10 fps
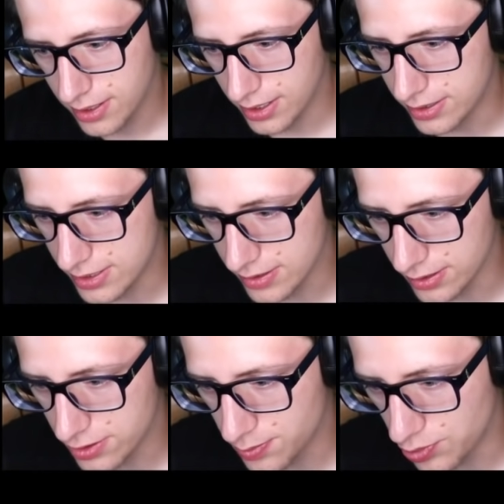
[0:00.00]
And these
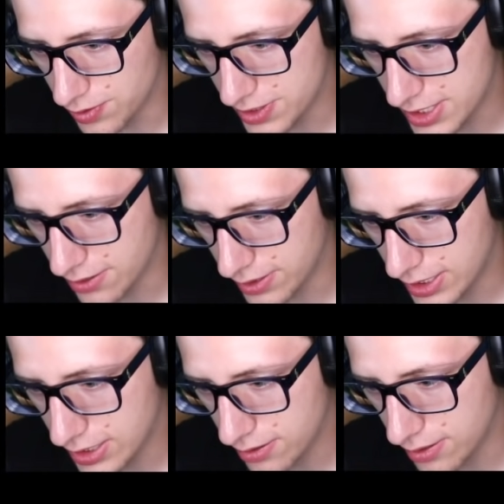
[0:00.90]
little spores down
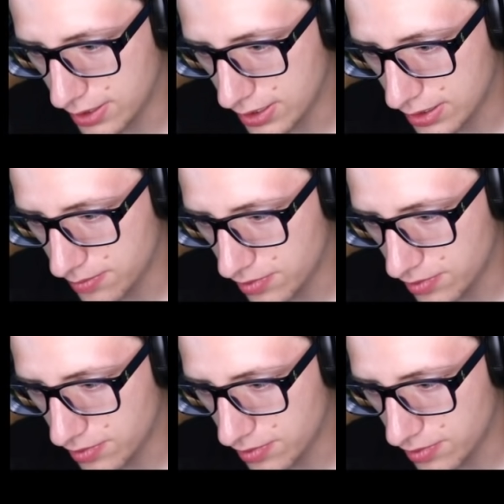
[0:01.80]
here are gonna come